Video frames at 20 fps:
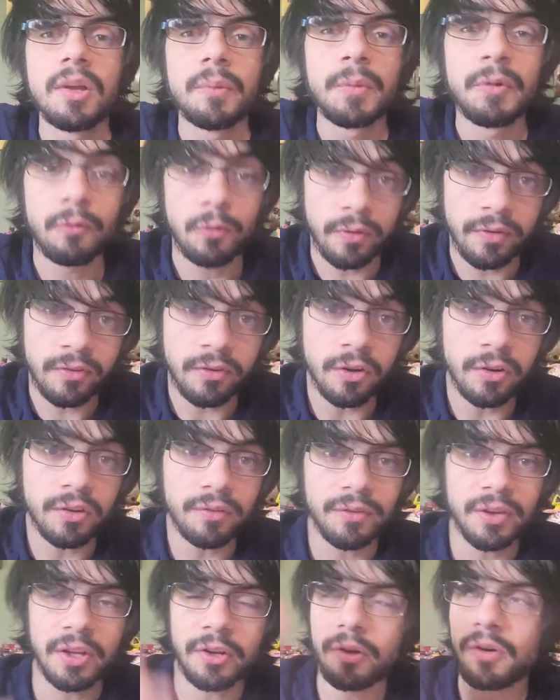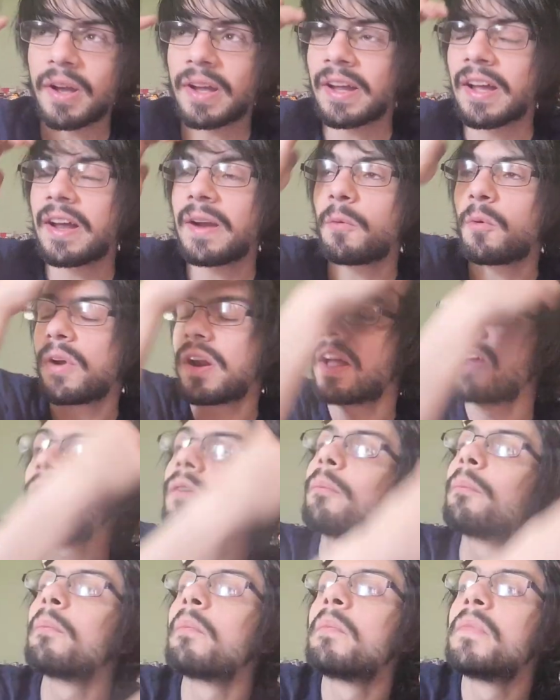Before I start the video, I kind of want to have
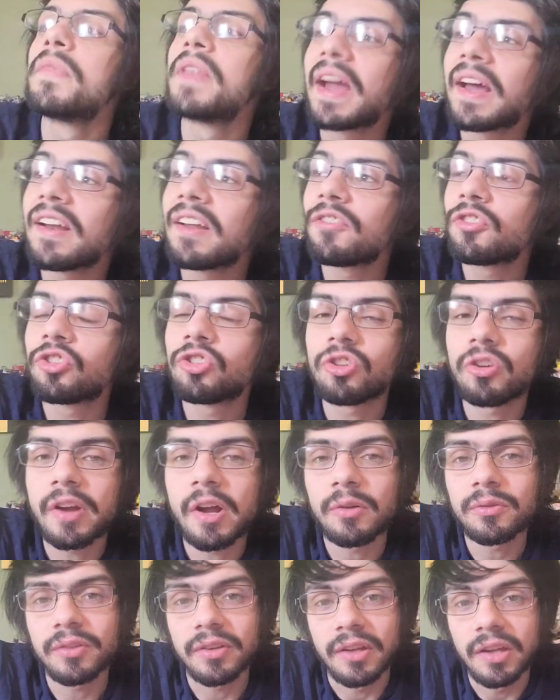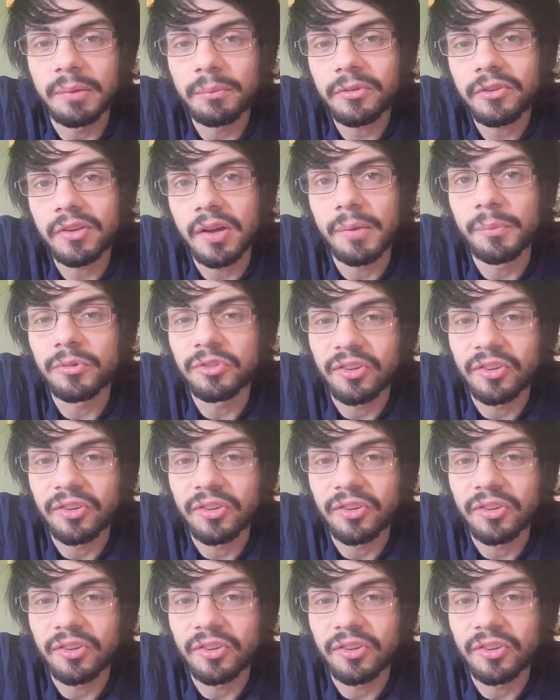a negative shout out to GameStop,